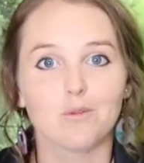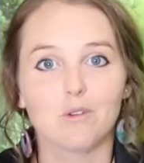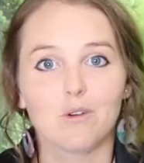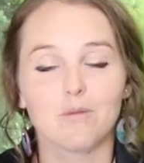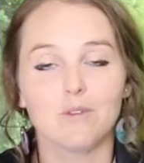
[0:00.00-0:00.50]

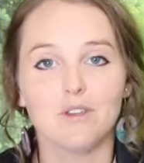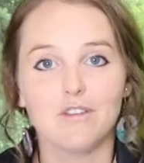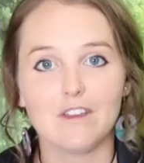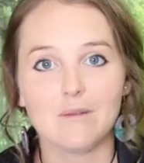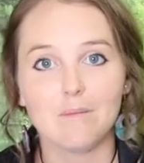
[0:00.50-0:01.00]
absorb
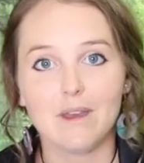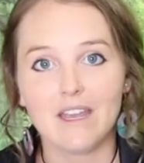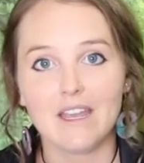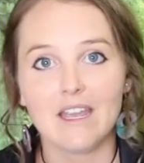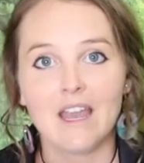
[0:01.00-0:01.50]

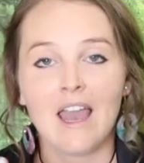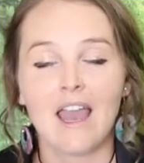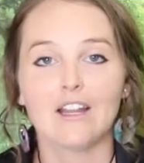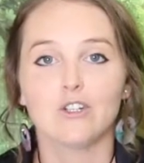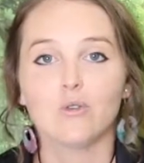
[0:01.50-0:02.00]
UVB
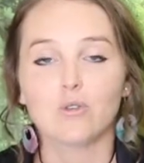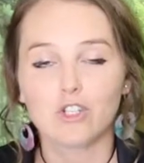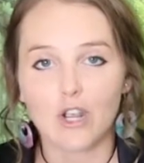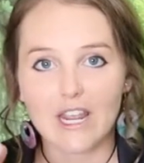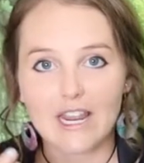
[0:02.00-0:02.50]
and to
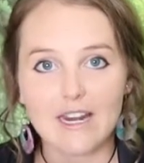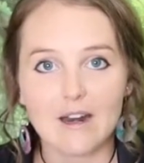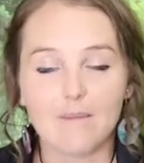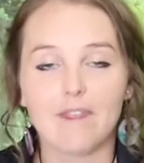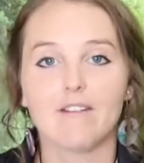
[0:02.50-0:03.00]
also heat
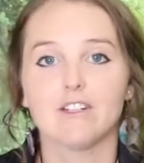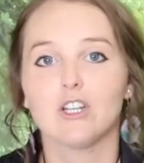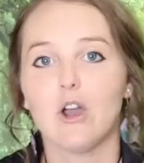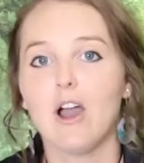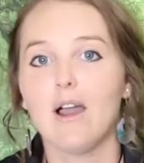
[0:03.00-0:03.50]
up their
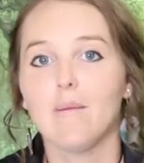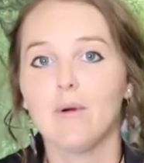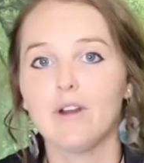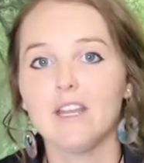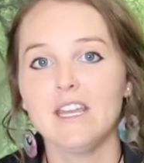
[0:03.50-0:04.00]
entire
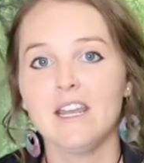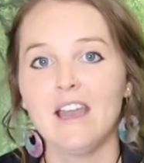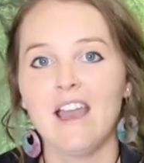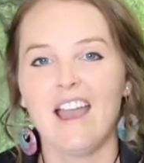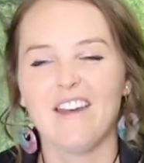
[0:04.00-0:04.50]
body.
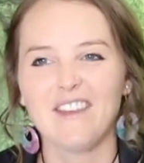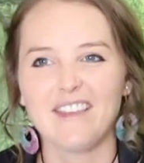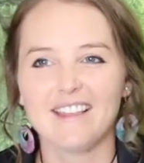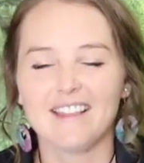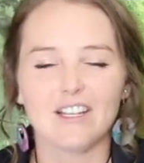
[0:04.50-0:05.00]
And they
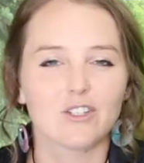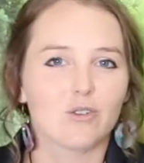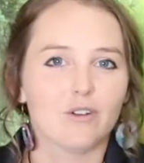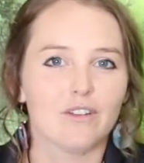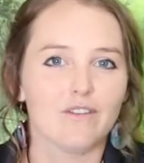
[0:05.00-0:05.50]
think they
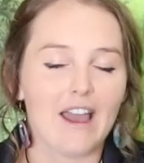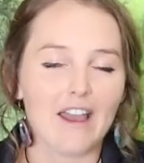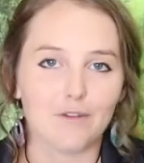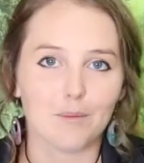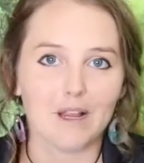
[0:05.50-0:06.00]
sort of
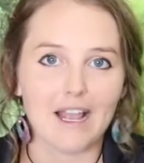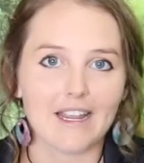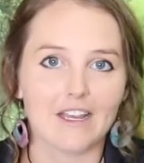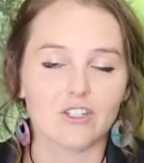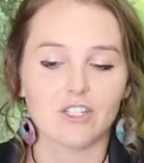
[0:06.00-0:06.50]
have a black
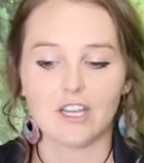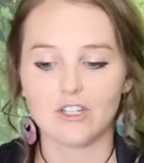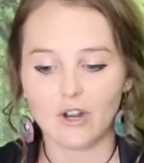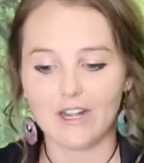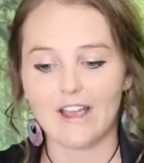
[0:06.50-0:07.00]
head so they
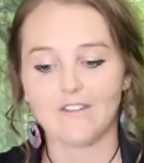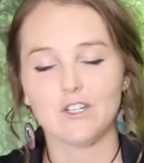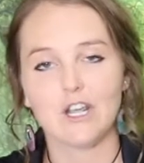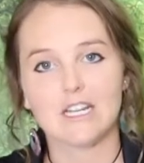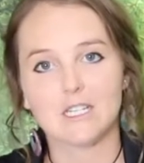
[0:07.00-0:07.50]
don't have
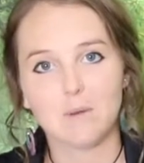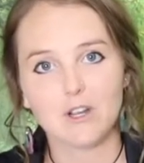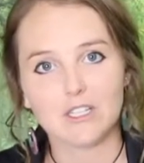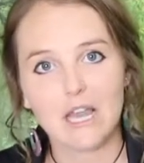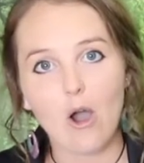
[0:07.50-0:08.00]
to
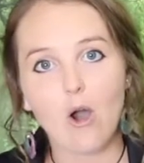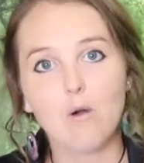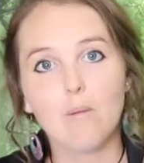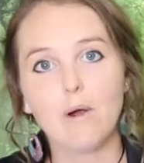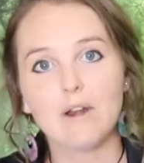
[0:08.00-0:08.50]
expose their
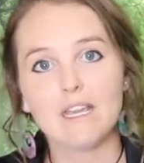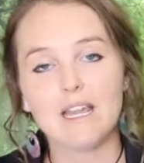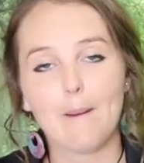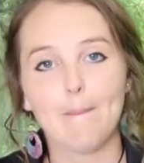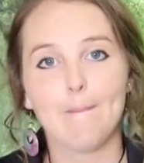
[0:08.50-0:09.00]
whole body
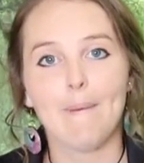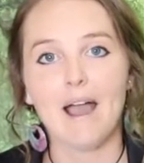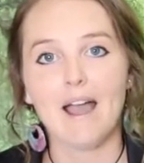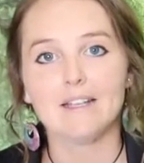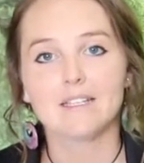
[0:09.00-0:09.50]
and
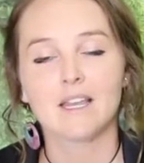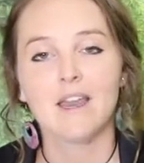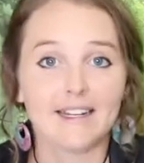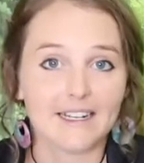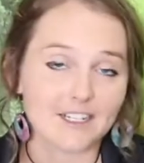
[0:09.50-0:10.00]
bask
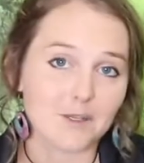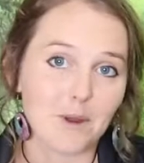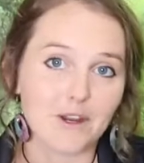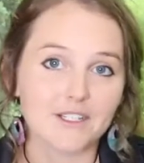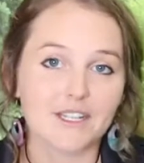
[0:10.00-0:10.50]
and
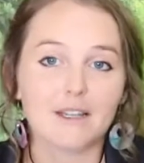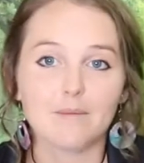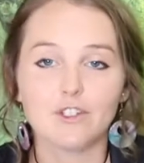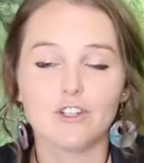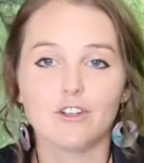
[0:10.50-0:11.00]
exposing
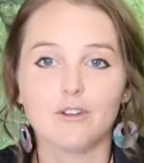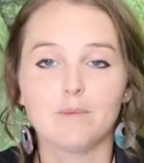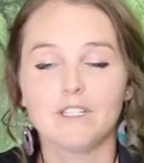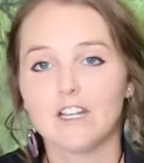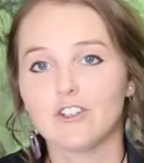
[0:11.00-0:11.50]
them to
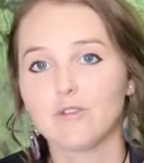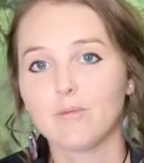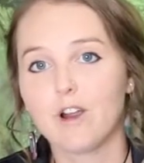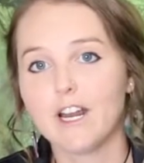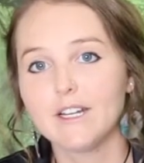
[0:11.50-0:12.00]
potential
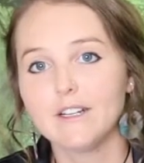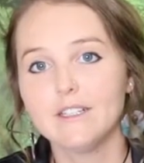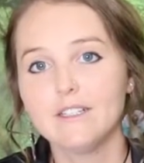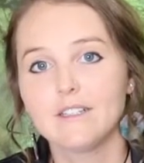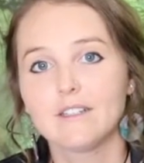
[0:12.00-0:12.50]

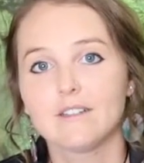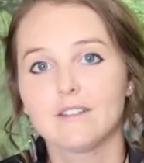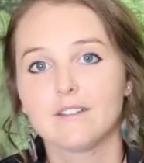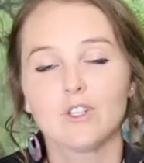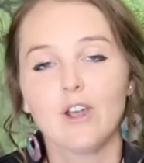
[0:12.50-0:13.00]
predators.
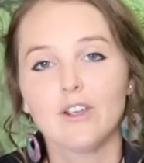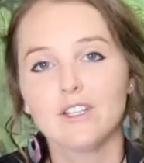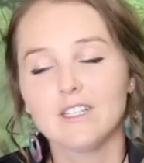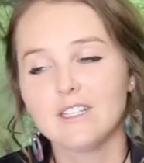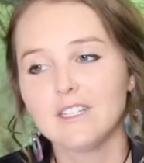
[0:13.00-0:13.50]
So
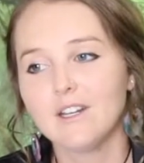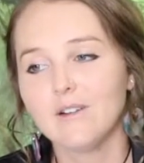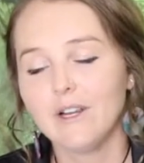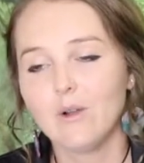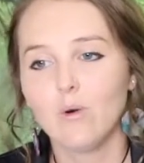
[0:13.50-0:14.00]

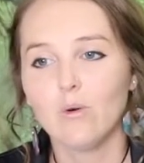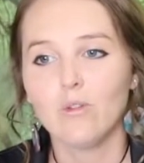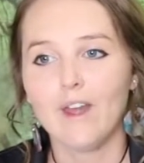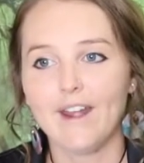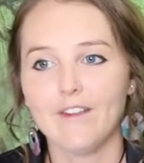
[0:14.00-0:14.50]
considering all
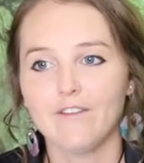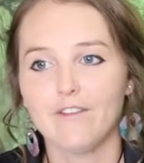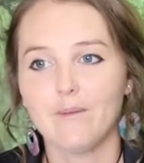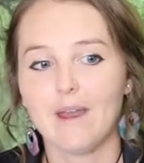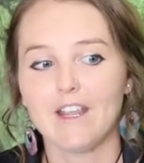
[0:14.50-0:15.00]
that
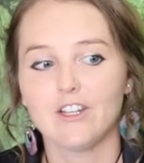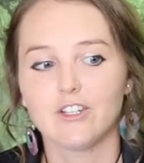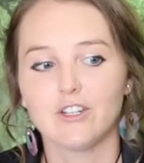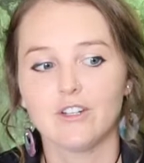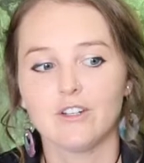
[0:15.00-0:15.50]

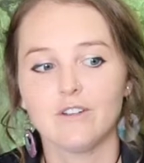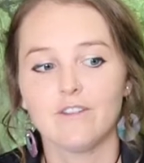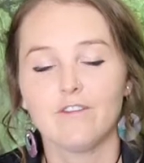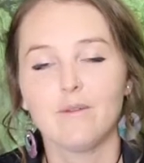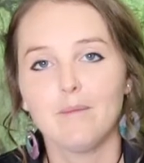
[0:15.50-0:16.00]
information,
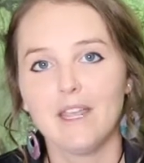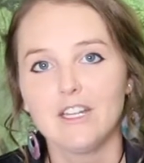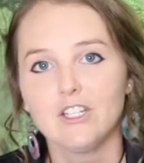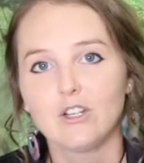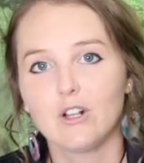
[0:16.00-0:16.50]
for
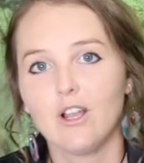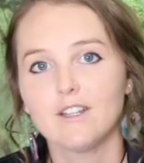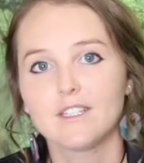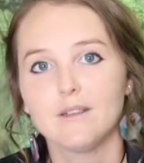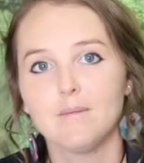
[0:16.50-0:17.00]
me to
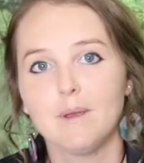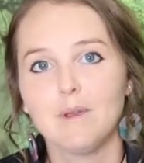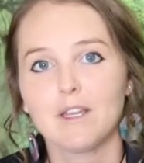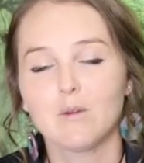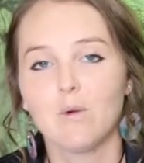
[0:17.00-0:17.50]
closely
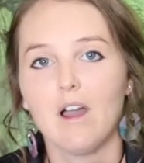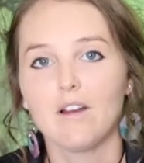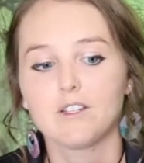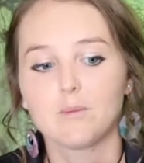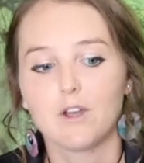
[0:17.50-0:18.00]
mimic the
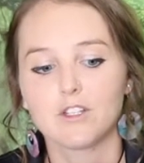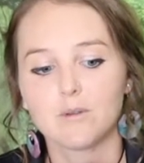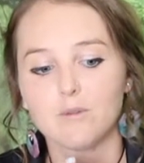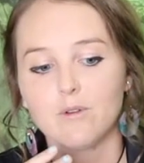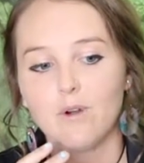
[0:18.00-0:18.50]
wild as
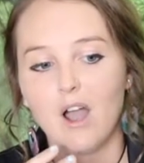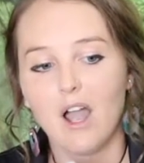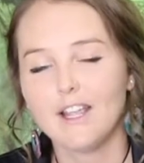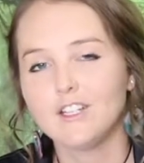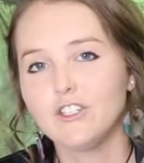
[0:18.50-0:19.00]
possible,
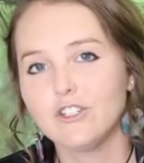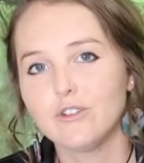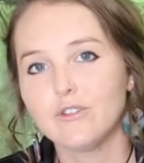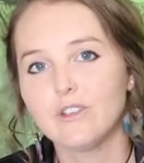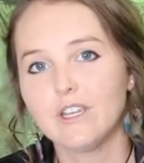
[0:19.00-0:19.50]
I
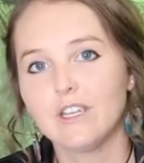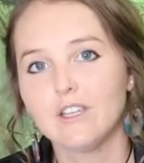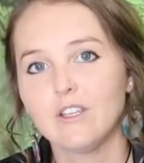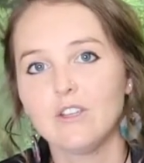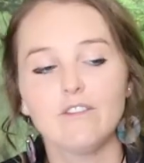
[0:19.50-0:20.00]
do
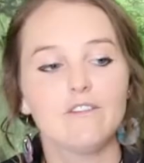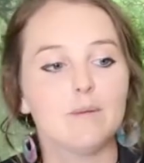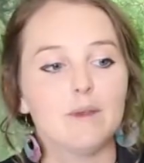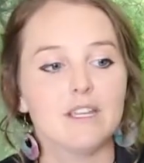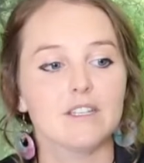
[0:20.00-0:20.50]
think
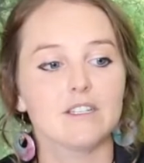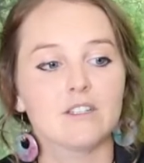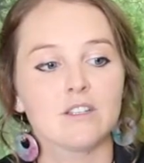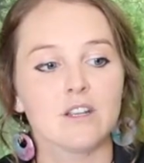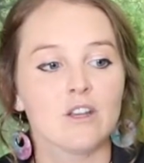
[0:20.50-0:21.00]
UVB
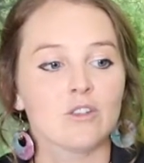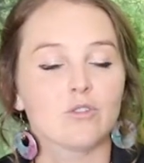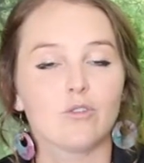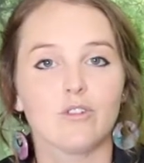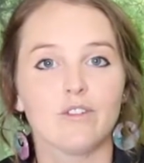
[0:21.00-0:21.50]
is
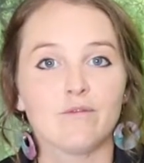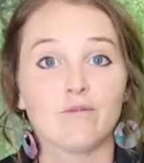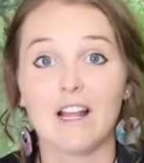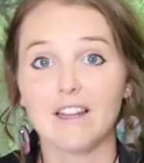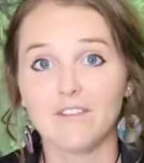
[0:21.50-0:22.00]
sort of
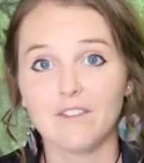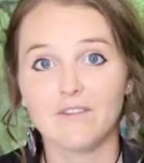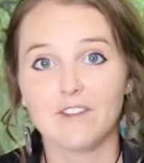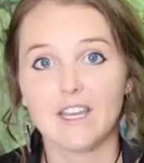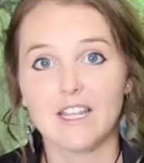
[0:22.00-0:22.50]
relevant
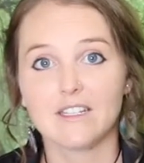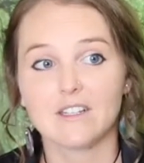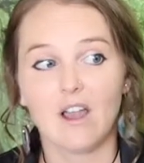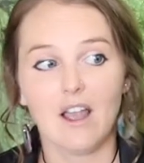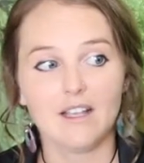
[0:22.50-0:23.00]
for these
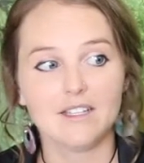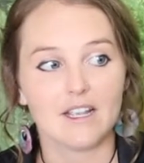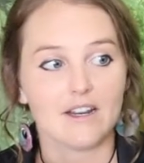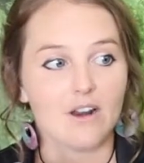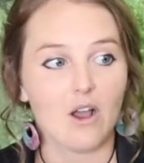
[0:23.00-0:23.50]
guys,
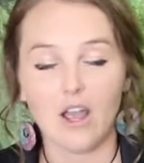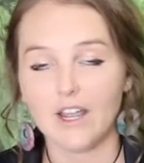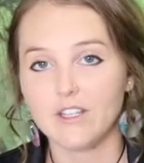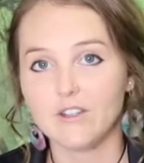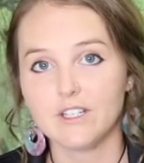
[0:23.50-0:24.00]
and I
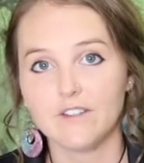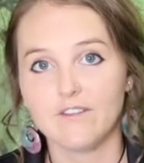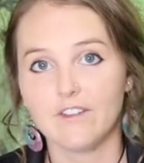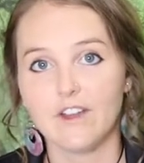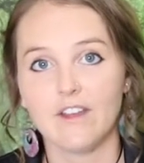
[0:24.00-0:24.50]
use it
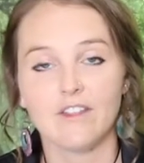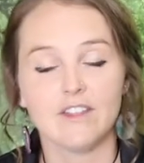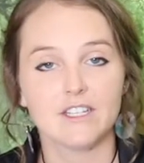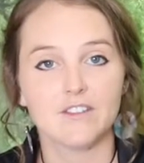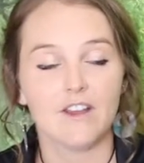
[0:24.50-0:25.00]
for
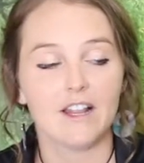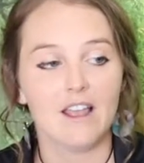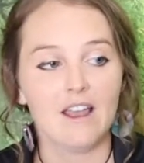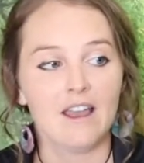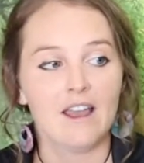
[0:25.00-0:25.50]
this
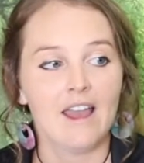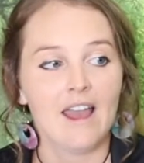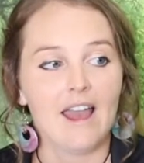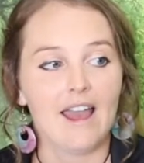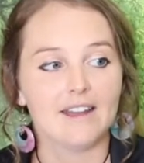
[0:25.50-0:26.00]
fella.
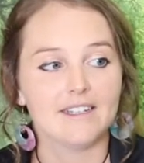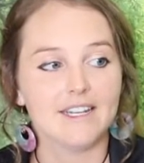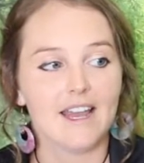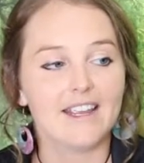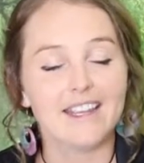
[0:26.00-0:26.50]
And
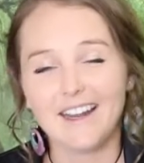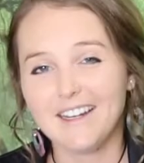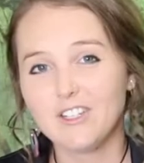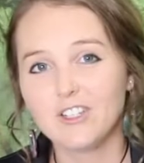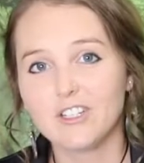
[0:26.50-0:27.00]
again,
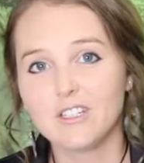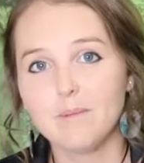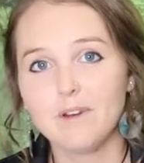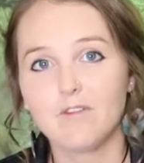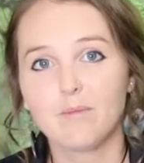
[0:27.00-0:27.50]
it's just a
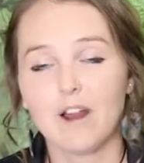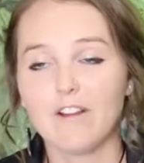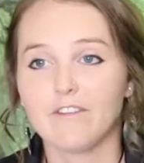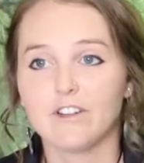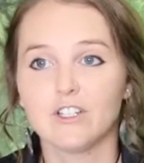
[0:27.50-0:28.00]
bit of
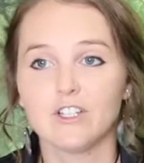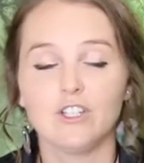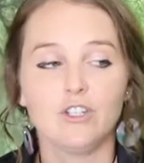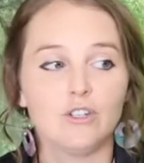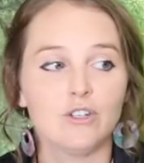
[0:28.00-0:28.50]
preference.
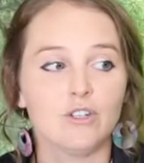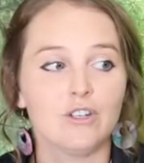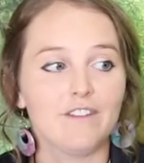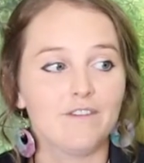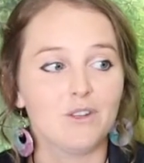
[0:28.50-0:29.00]

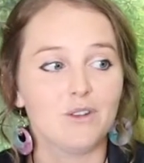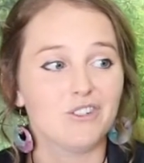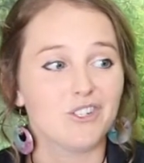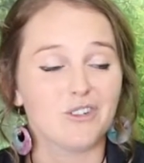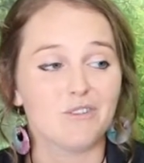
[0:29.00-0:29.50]
If
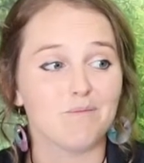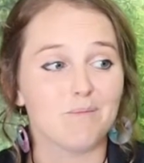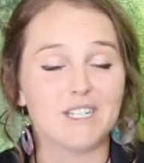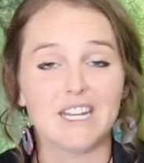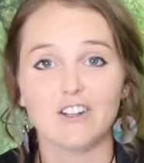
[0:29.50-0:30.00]
you do
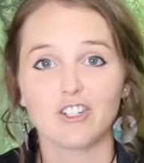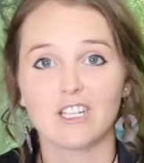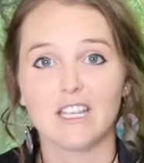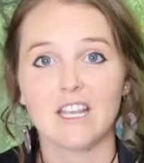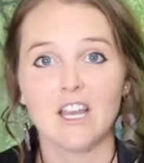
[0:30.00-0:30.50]

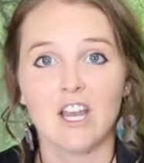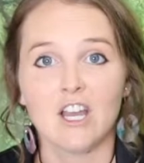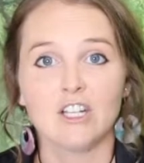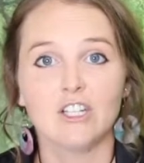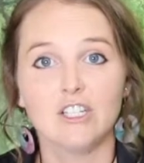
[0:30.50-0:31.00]
potentially
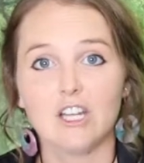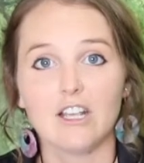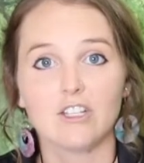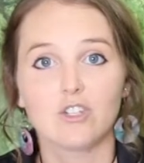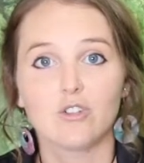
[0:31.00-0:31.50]

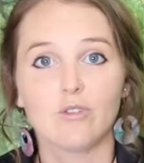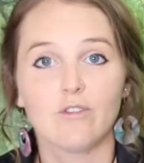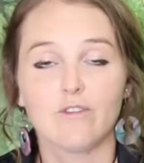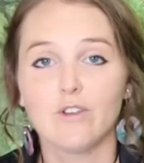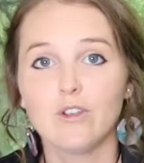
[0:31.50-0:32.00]
dust your
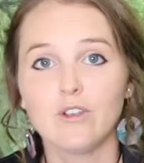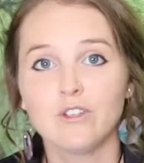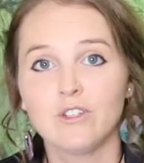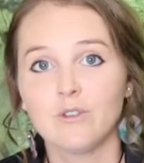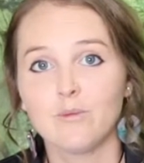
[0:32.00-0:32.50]

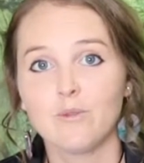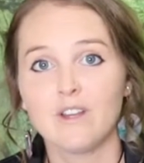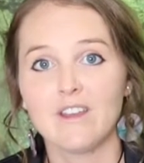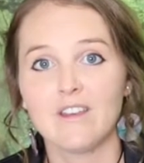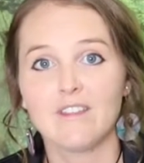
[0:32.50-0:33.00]
food
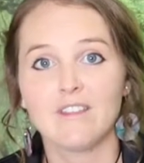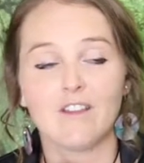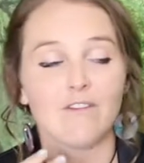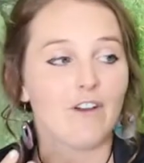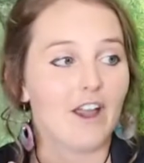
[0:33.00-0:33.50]

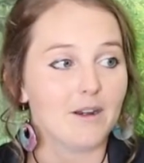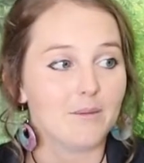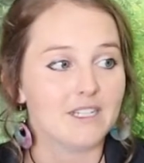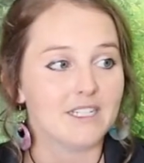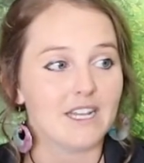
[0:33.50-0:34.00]
with
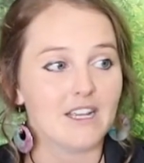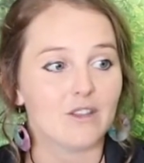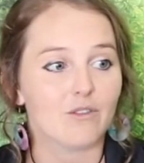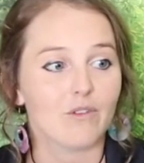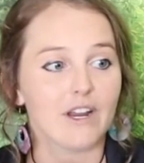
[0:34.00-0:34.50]
vitamin
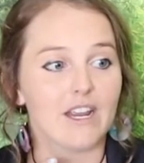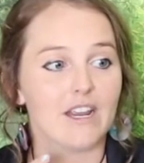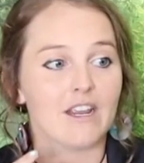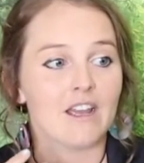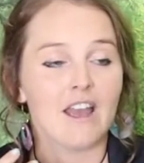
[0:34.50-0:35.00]

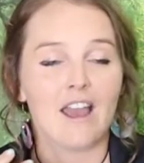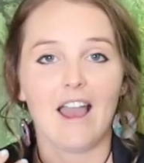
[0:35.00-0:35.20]
D3,